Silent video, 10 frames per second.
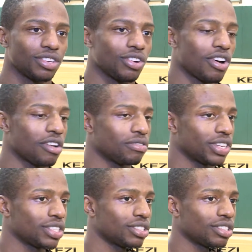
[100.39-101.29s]
on
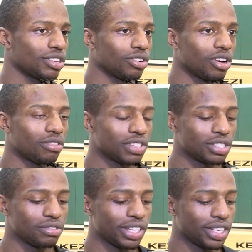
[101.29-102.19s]
offense, on the
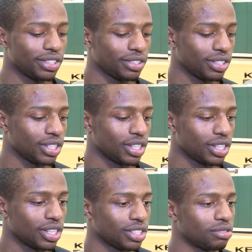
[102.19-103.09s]
offensive end,
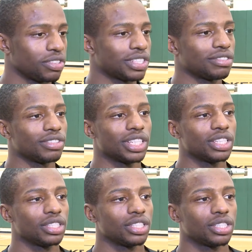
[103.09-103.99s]
defensively.